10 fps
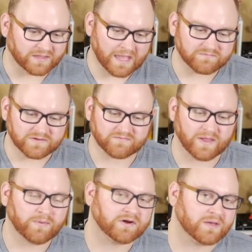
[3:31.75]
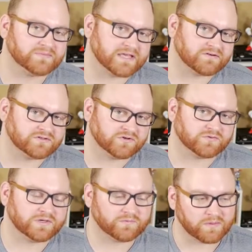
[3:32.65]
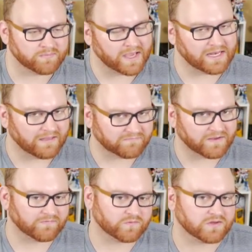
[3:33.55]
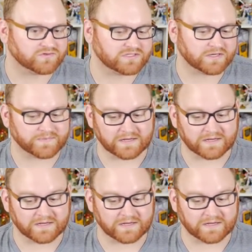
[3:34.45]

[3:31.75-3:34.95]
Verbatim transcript: the Captivating Vampire comes out on turn three, we might have five creatures there,